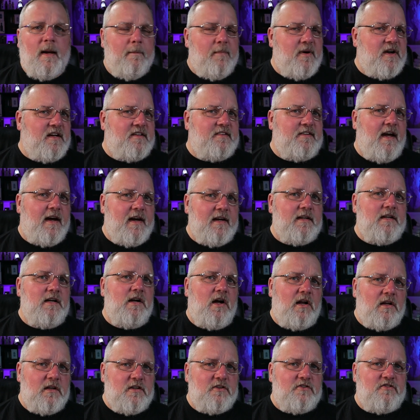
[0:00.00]
but a
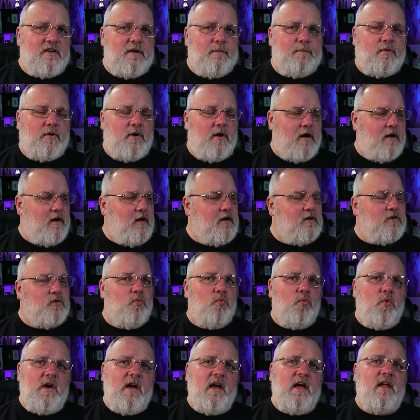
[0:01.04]
technology product
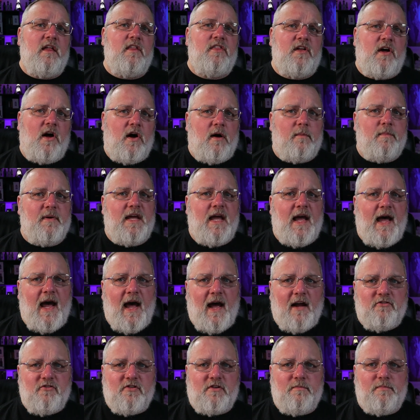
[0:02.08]
with hobby
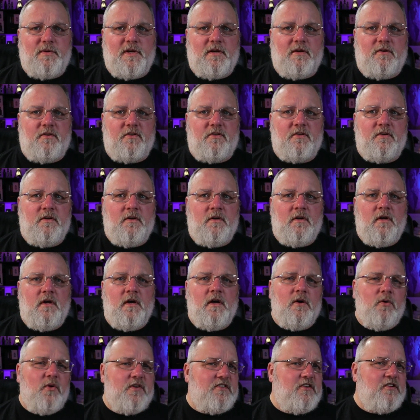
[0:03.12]
attributes,
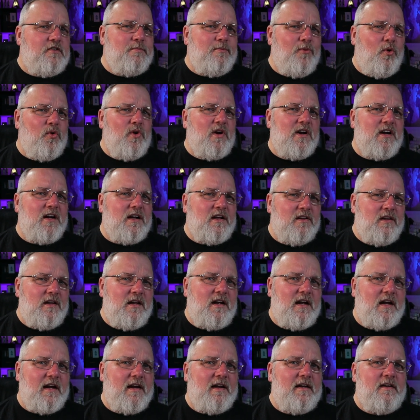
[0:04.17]
which is more
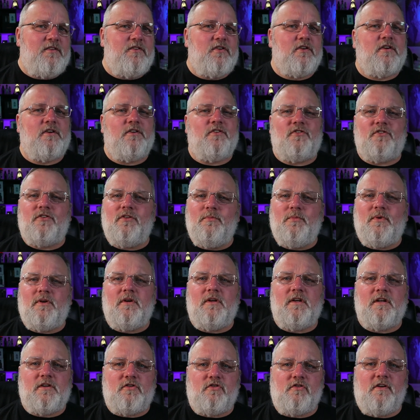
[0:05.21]
inclined to consumer
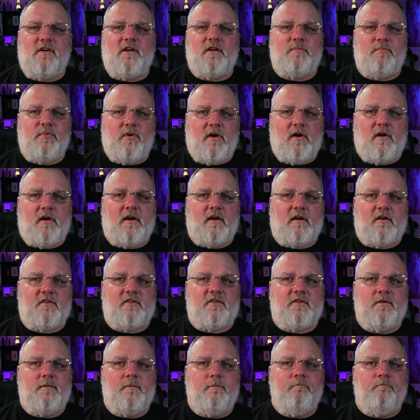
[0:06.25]
electronic products.